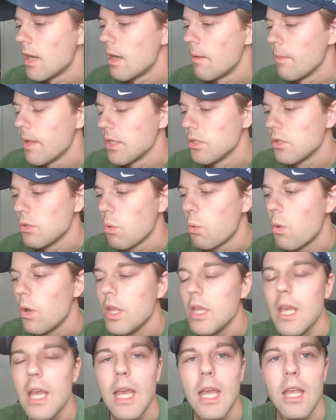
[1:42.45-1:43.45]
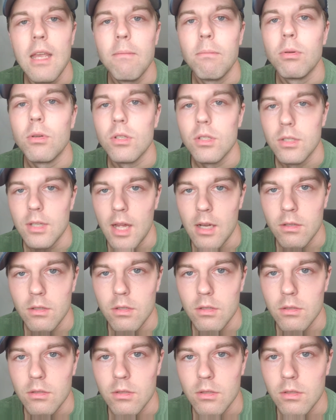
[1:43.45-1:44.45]
That's
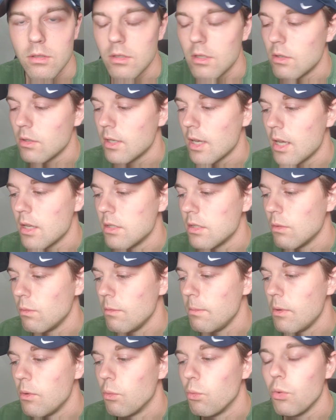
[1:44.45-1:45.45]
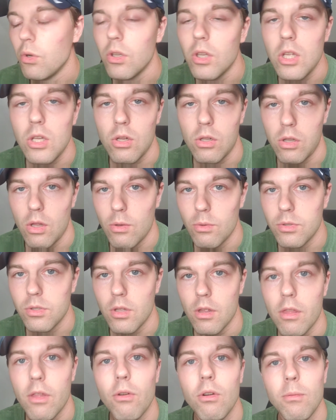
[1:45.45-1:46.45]
28%. Okay, so we've been really close
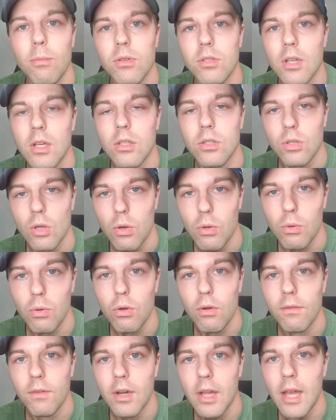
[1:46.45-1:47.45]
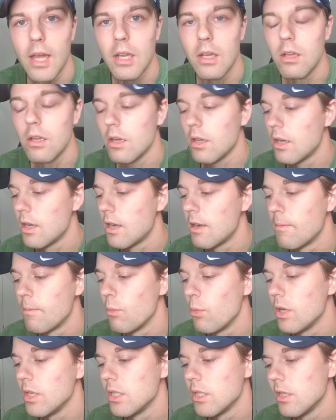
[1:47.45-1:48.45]
to 30% total overhead,
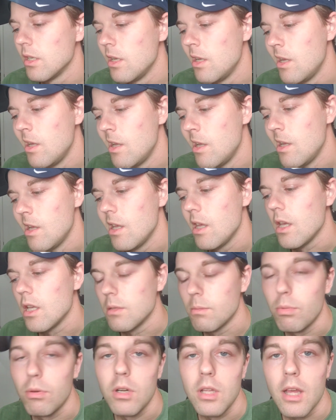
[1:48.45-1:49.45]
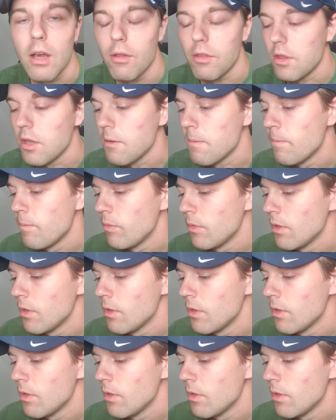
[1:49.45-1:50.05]
which is pretty healthy.